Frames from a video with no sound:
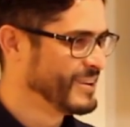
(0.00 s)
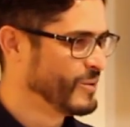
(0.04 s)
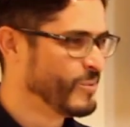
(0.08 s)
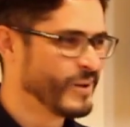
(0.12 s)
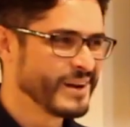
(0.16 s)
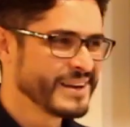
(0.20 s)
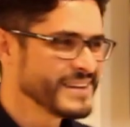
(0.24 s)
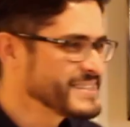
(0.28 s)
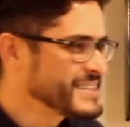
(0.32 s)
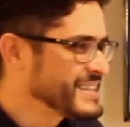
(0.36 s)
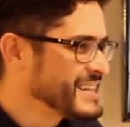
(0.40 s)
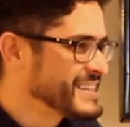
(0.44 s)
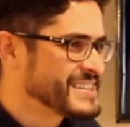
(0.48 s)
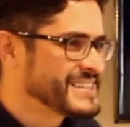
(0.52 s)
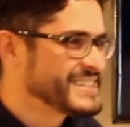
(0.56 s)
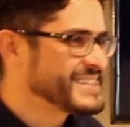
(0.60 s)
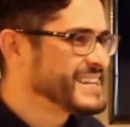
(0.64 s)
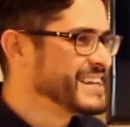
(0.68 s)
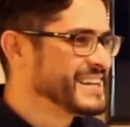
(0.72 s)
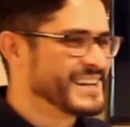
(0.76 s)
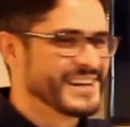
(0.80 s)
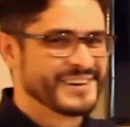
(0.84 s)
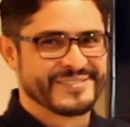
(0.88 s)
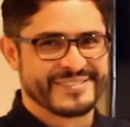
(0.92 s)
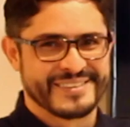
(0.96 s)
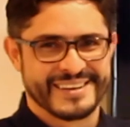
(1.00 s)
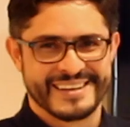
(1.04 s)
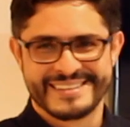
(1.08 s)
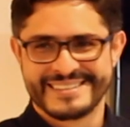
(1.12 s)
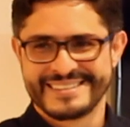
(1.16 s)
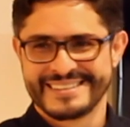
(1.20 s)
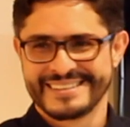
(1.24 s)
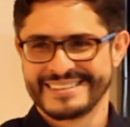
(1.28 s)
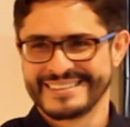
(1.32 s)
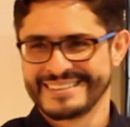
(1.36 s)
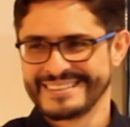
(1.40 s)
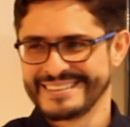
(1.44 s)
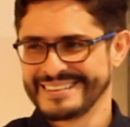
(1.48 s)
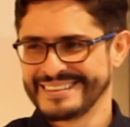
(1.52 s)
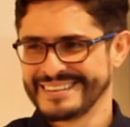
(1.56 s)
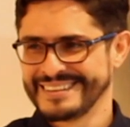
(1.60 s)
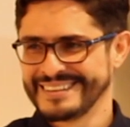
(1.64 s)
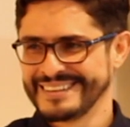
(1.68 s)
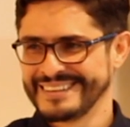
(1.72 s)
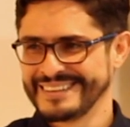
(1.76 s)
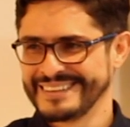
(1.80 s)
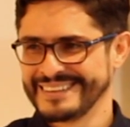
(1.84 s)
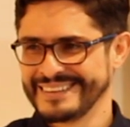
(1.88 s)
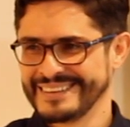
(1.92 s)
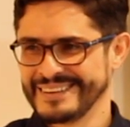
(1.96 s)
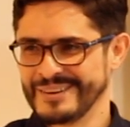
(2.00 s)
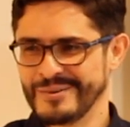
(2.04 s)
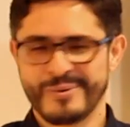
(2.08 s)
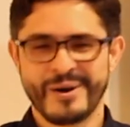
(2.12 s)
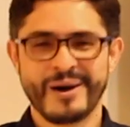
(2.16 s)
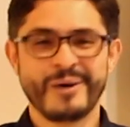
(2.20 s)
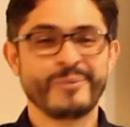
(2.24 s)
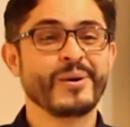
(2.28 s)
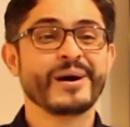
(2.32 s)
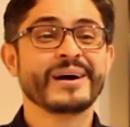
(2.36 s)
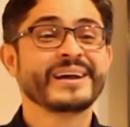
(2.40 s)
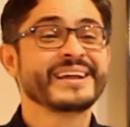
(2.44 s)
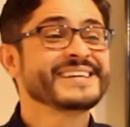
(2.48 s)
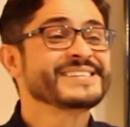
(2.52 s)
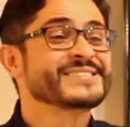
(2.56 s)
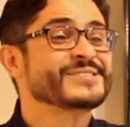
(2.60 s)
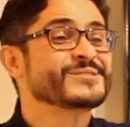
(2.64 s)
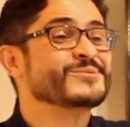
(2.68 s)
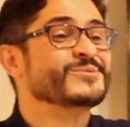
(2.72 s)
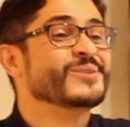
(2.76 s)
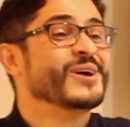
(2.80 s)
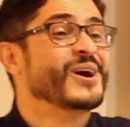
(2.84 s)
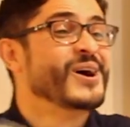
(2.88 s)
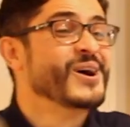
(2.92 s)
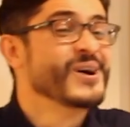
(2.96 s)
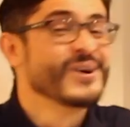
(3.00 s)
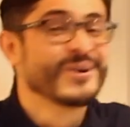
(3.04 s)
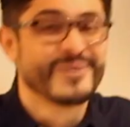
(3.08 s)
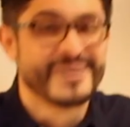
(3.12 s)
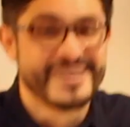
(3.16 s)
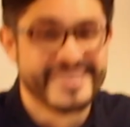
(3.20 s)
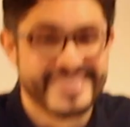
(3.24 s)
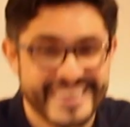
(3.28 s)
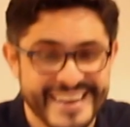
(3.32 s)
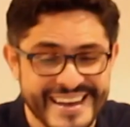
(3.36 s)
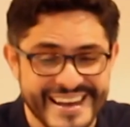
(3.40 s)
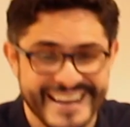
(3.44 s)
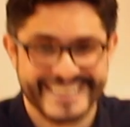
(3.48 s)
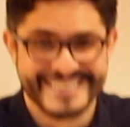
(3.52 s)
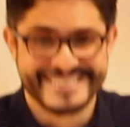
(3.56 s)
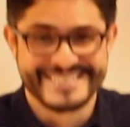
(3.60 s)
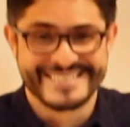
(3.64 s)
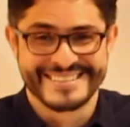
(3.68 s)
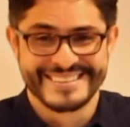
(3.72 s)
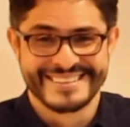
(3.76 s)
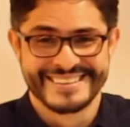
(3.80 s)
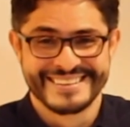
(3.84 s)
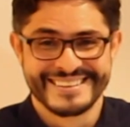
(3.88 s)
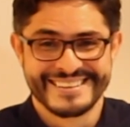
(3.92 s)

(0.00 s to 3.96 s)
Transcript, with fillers: What is the sin of it? What is wrong with it?